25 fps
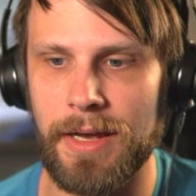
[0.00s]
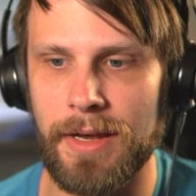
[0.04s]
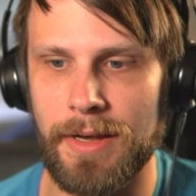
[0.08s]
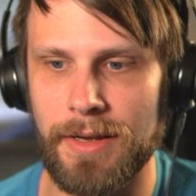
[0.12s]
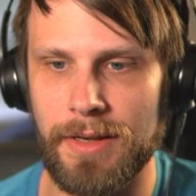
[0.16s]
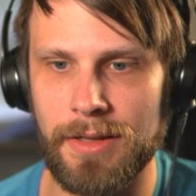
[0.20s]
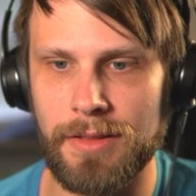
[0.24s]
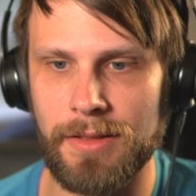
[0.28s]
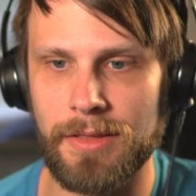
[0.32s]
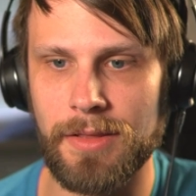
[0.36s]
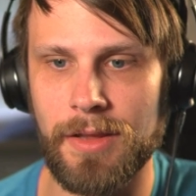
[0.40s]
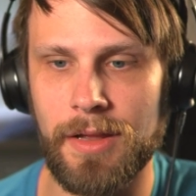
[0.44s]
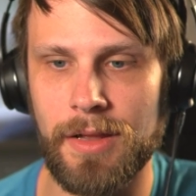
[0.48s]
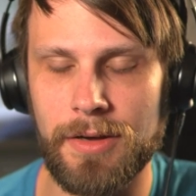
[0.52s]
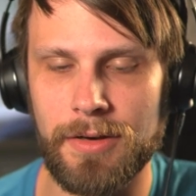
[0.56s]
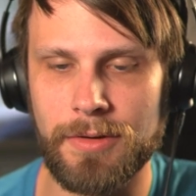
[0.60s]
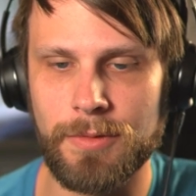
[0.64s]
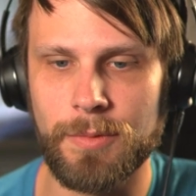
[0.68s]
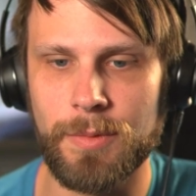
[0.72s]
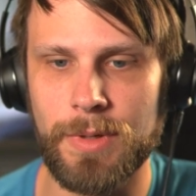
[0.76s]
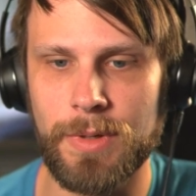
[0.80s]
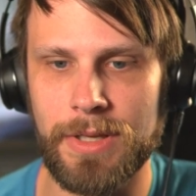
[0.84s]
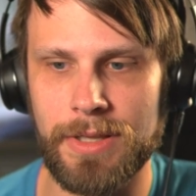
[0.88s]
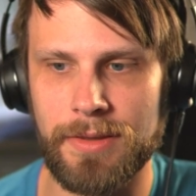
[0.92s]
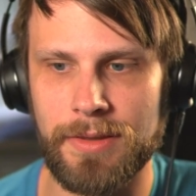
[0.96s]

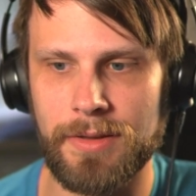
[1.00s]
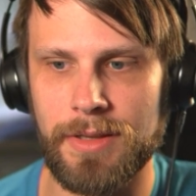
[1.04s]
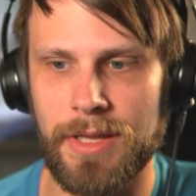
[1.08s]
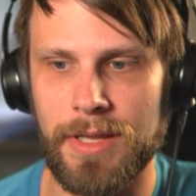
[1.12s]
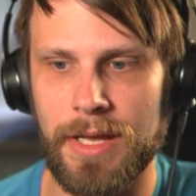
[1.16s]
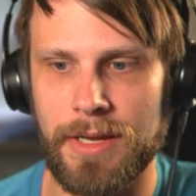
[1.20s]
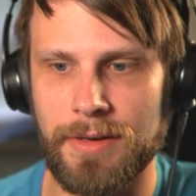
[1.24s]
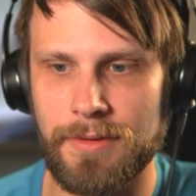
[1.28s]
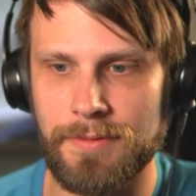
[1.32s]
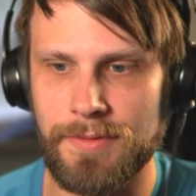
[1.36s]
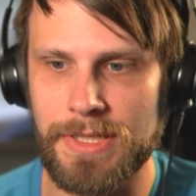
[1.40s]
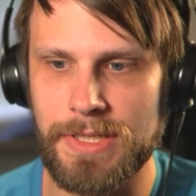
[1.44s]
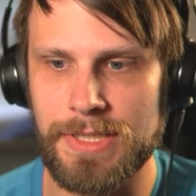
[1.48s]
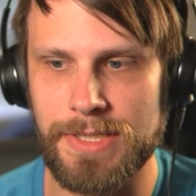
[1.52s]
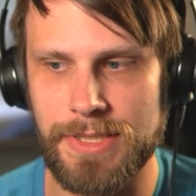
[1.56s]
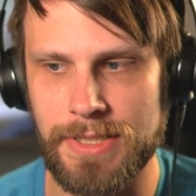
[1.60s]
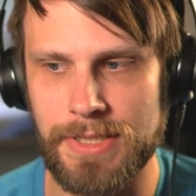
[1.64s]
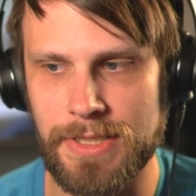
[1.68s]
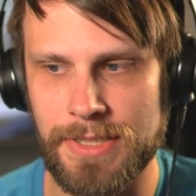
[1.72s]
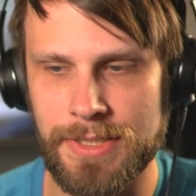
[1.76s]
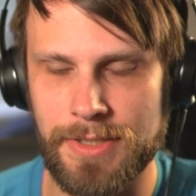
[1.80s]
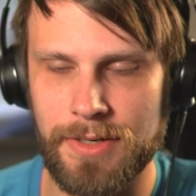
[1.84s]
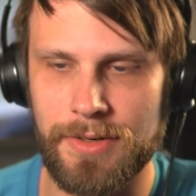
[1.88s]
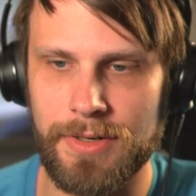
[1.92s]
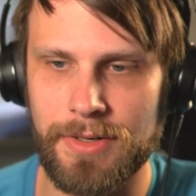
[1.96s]
along with a lot of these
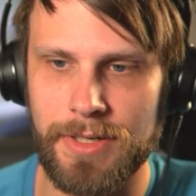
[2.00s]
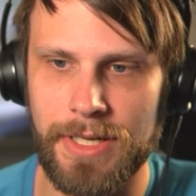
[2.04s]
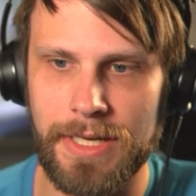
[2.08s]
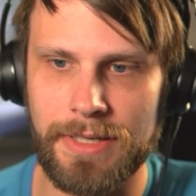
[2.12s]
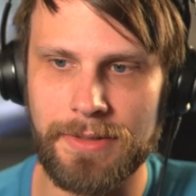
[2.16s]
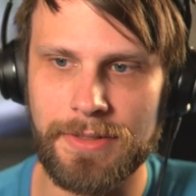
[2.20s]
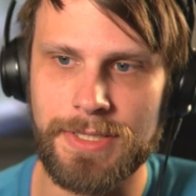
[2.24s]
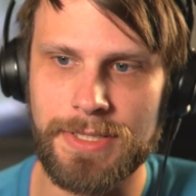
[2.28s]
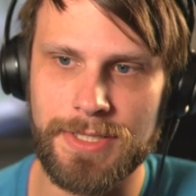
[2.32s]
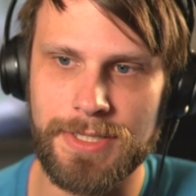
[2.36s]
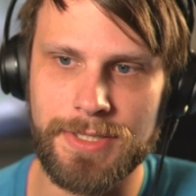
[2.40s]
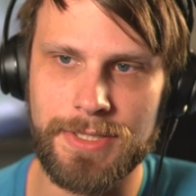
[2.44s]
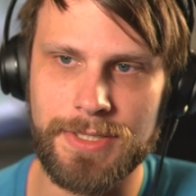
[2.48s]
discard outlets,